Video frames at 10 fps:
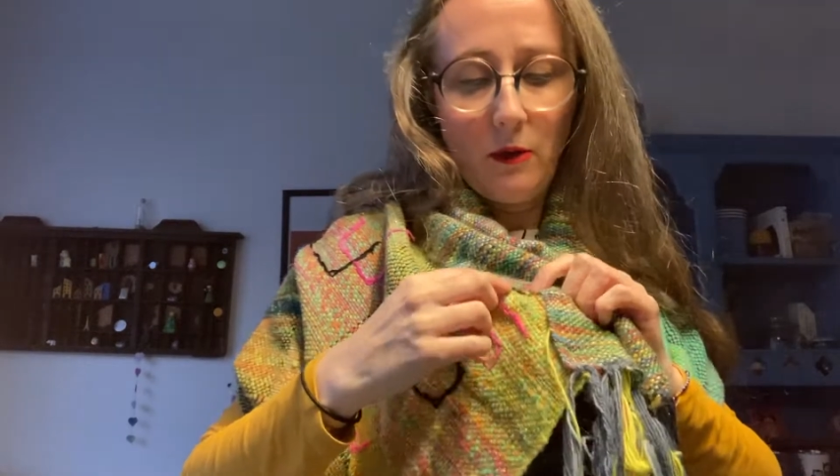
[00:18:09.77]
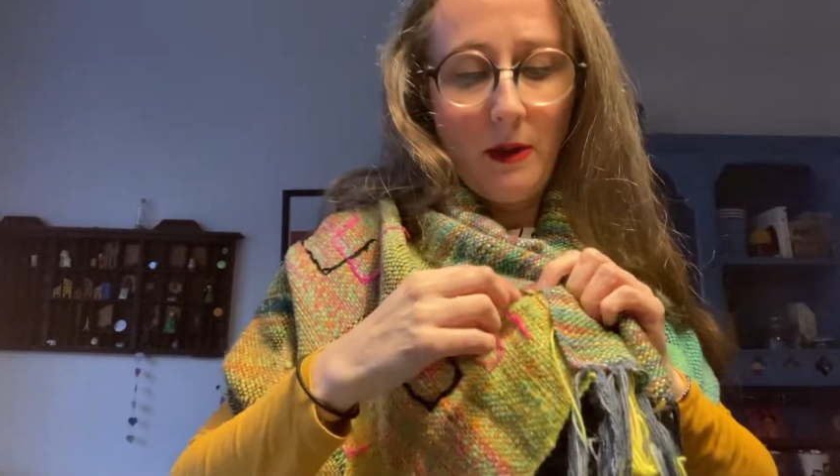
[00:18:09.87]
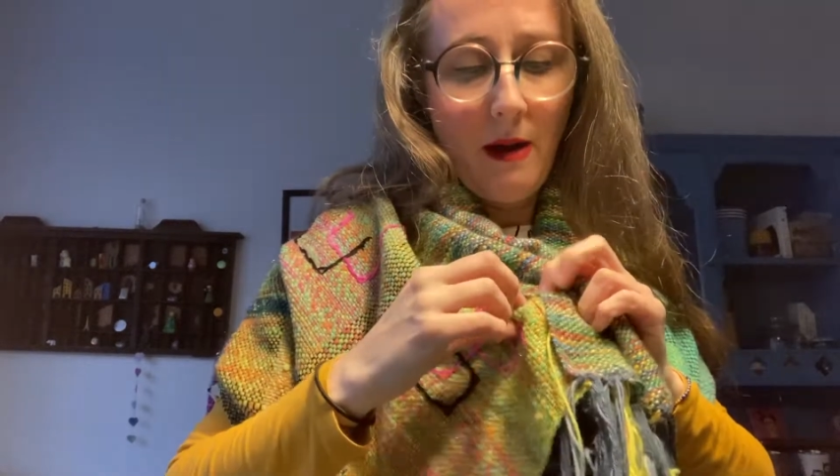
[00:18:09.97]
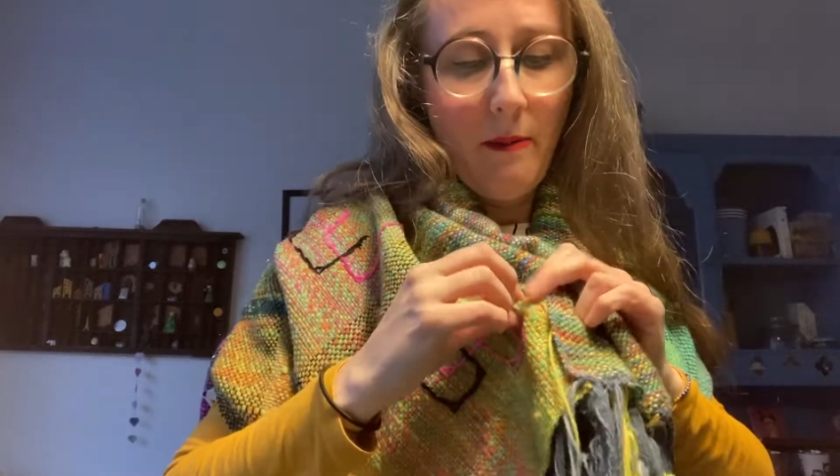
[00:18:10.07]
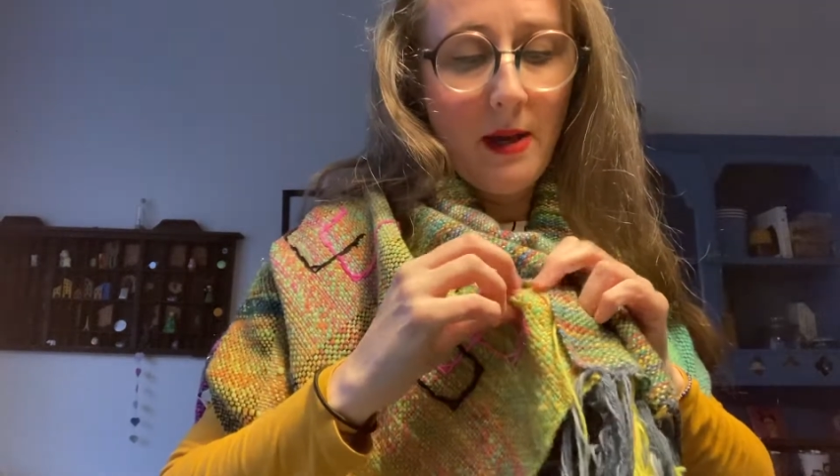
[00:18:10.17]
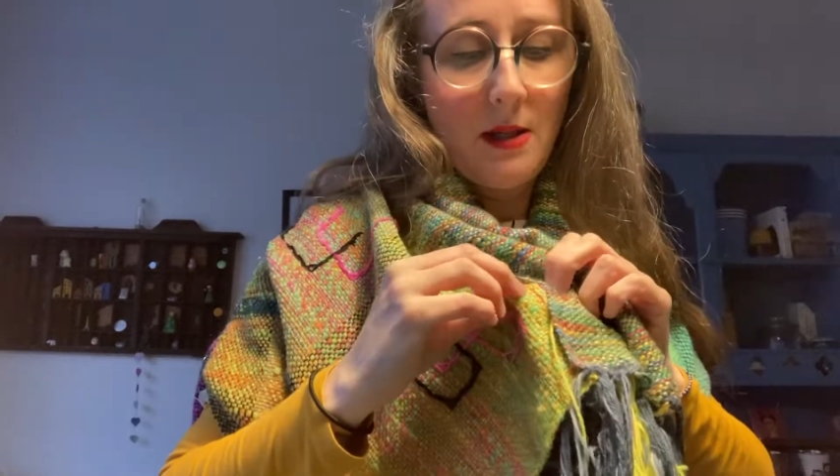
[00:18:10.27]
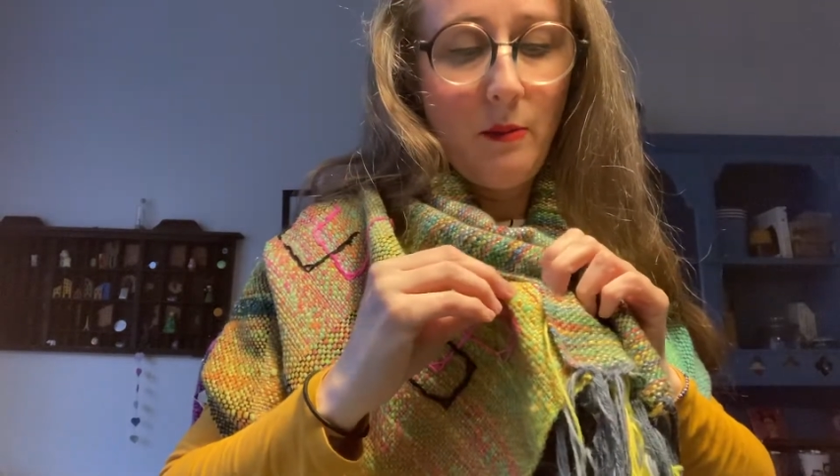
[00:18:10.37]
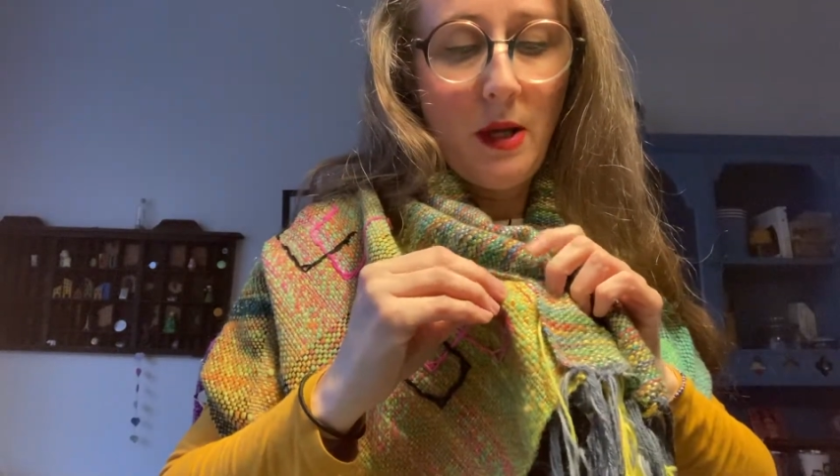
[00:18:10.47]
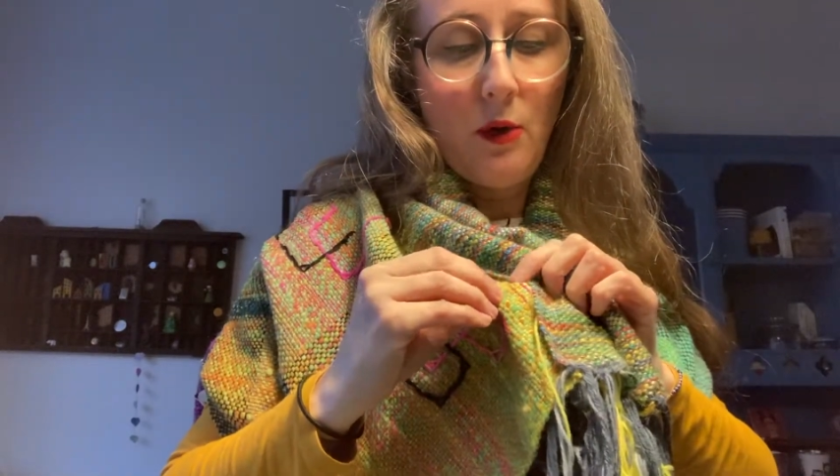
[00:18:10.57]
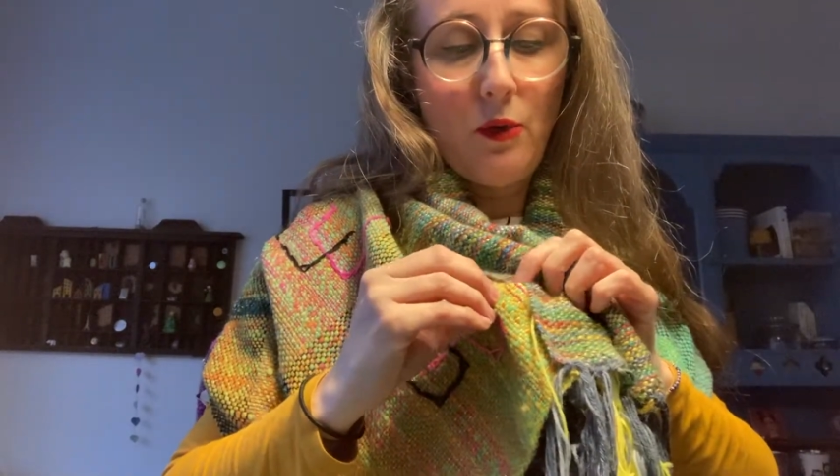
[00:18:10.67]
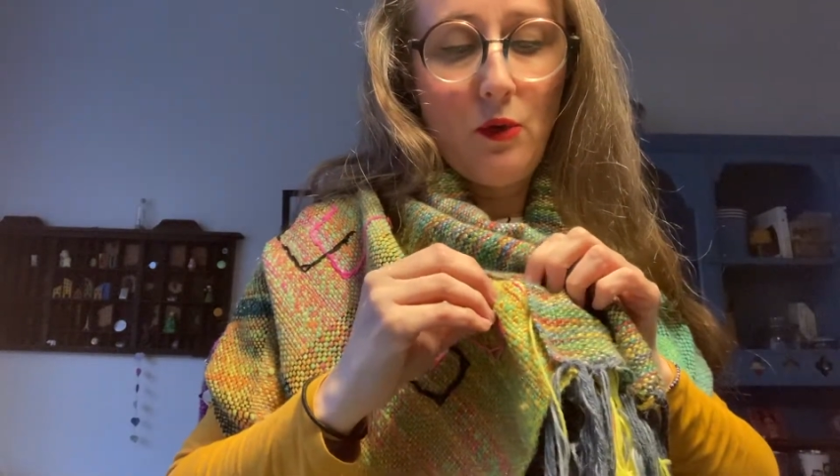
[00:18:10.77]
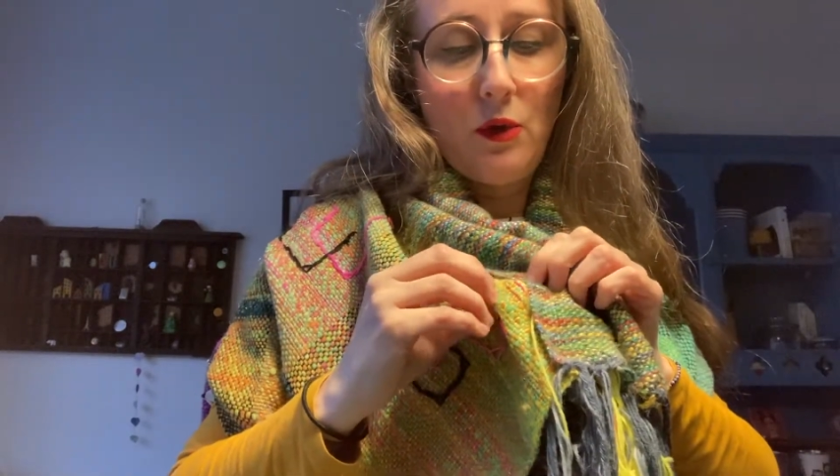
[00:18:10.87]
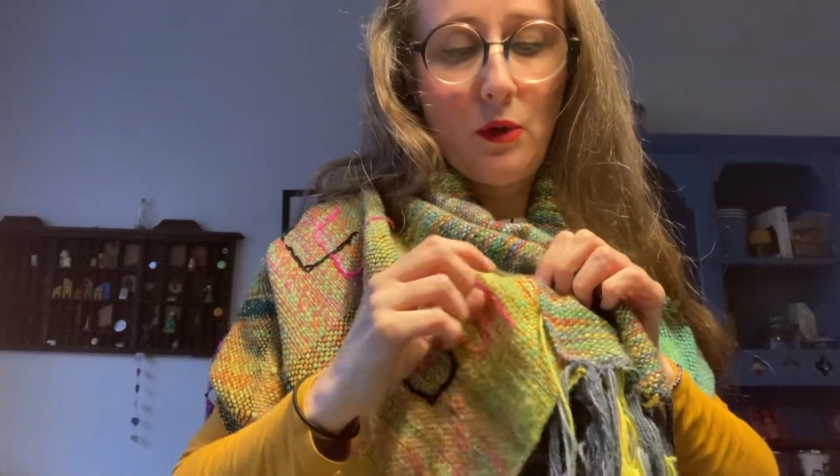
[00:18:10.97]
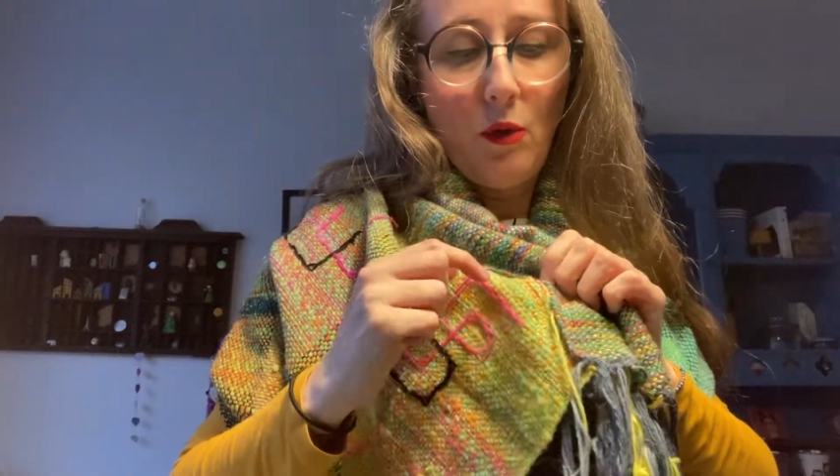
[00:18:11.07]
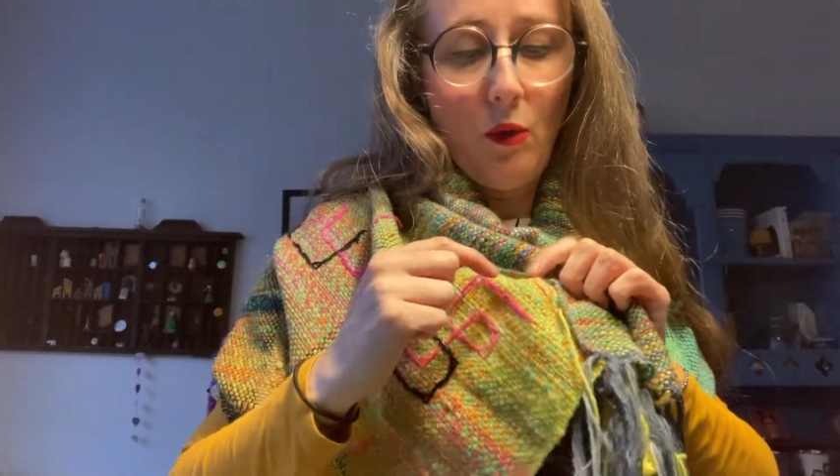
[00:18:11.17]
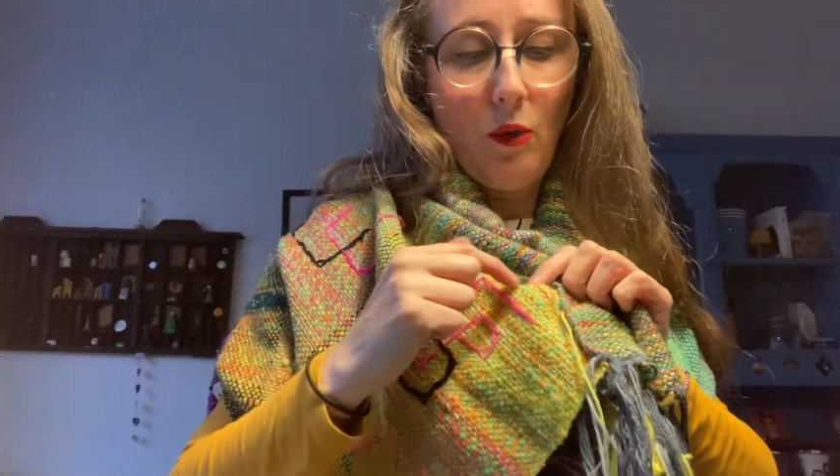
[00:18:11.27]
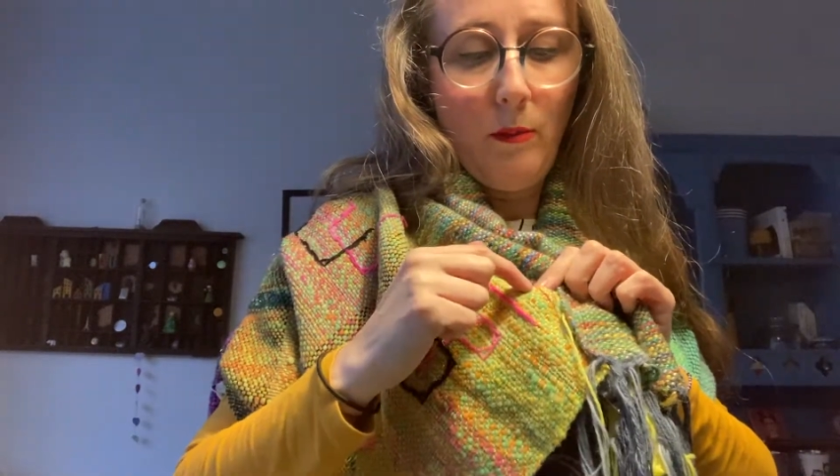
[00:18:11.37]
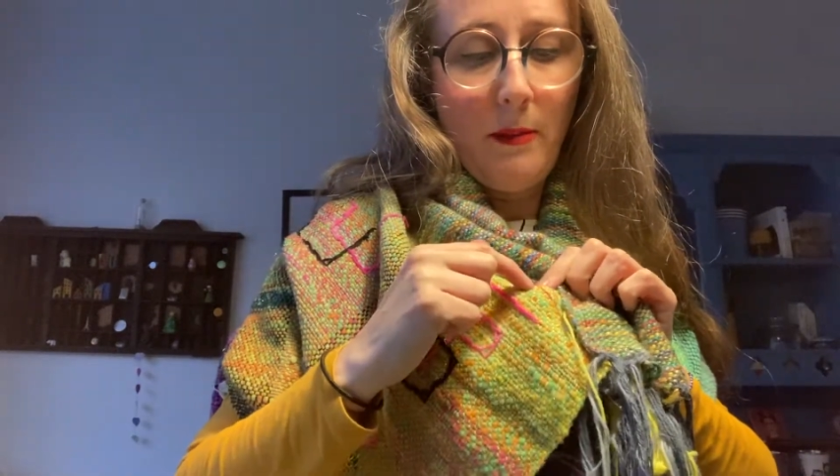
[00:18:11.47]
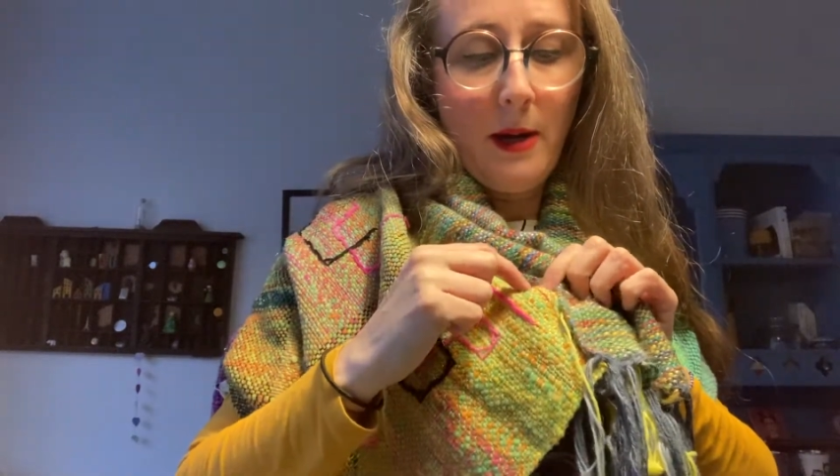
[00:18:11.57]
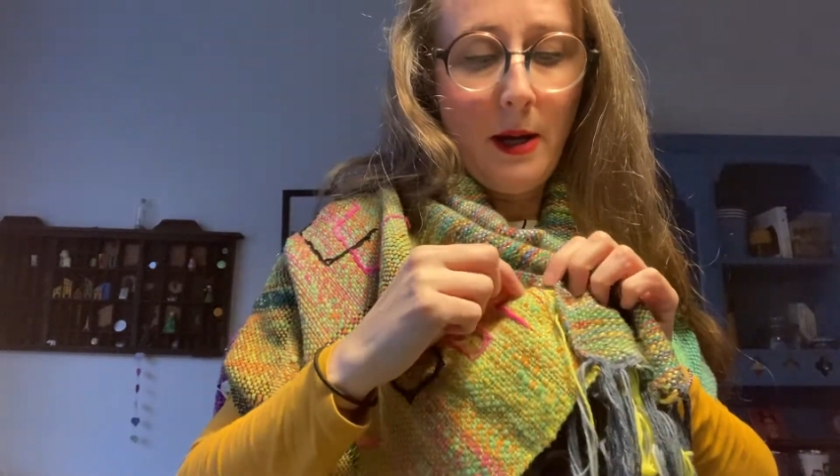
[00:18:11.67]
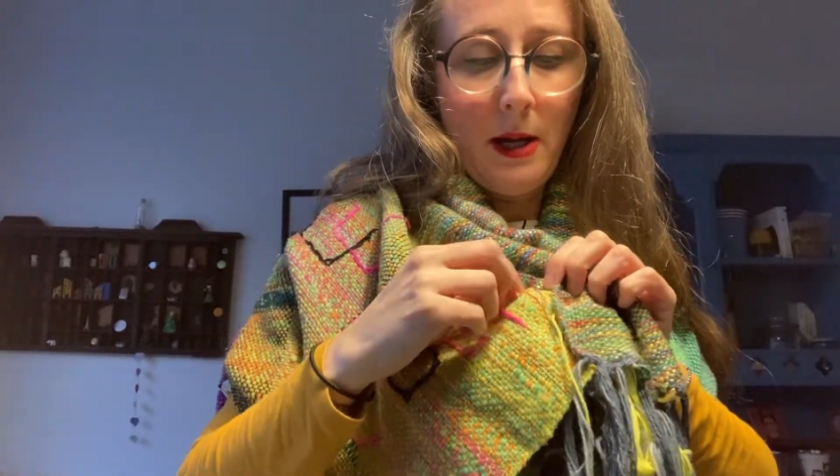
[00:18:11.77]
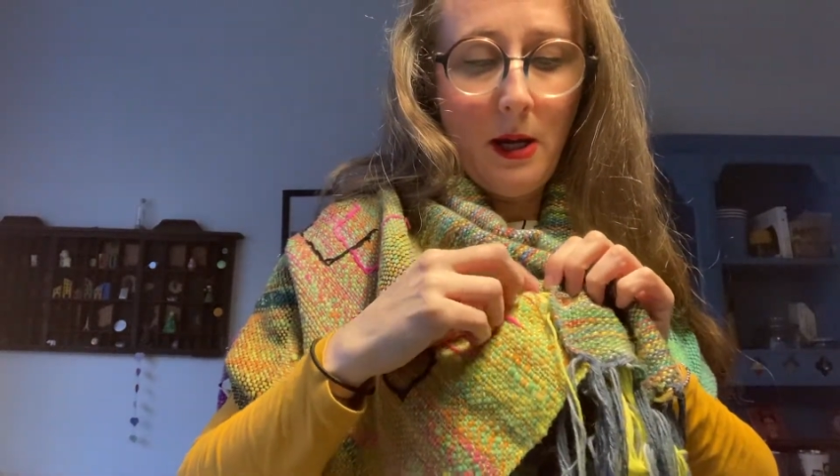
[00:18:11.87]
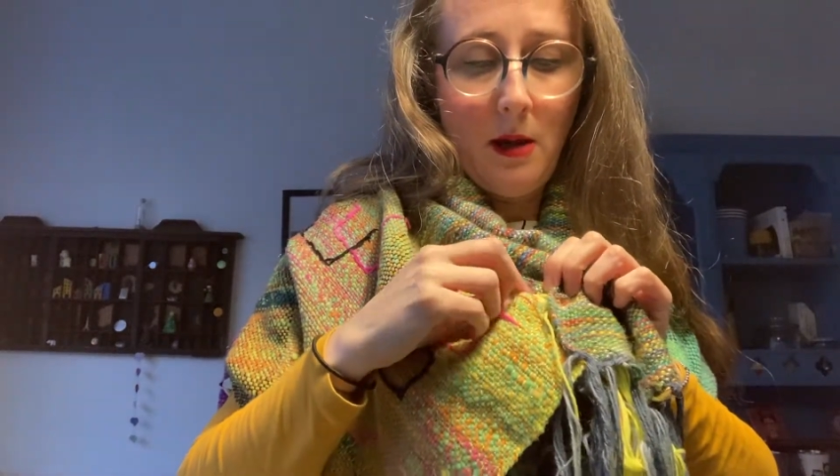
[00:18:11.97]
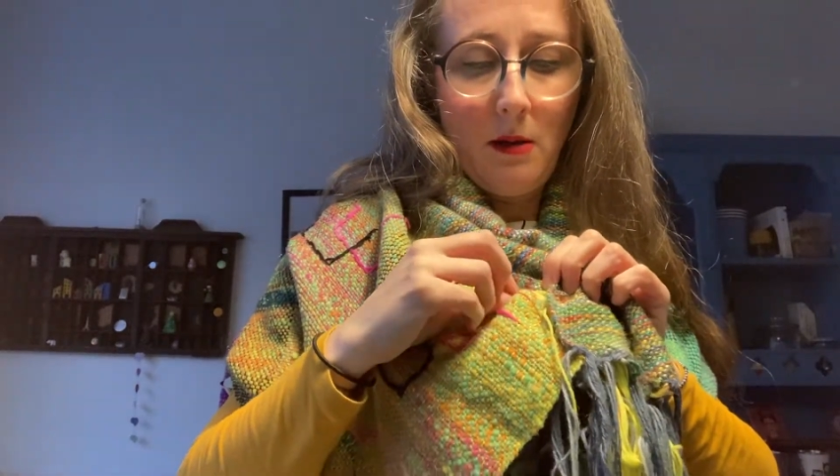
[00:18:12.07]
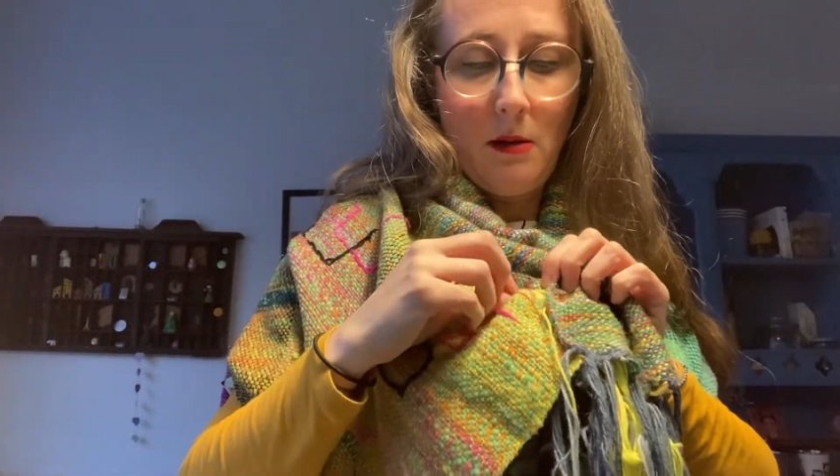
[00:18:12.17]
that makes me lose all my,